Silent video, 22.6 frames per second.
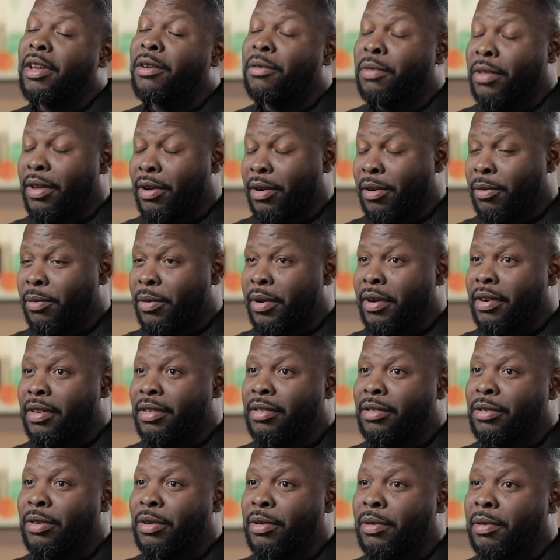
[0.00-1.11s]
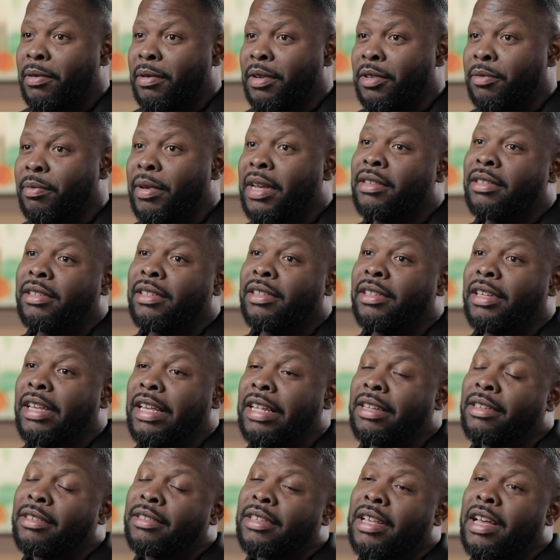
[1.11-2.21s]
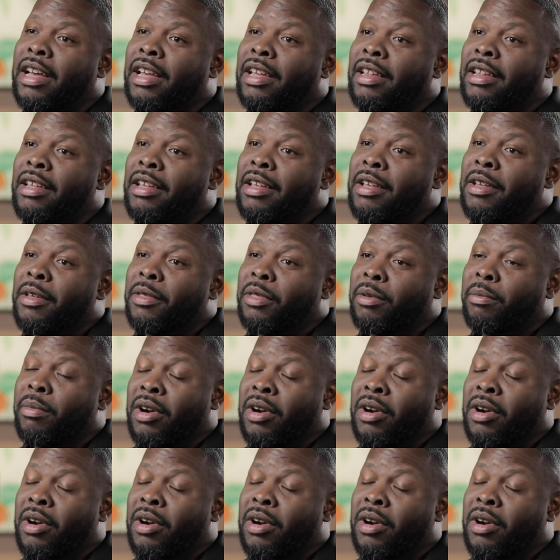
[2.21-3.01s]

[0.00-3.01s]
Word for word: healthcare awareness, you know, especially inside the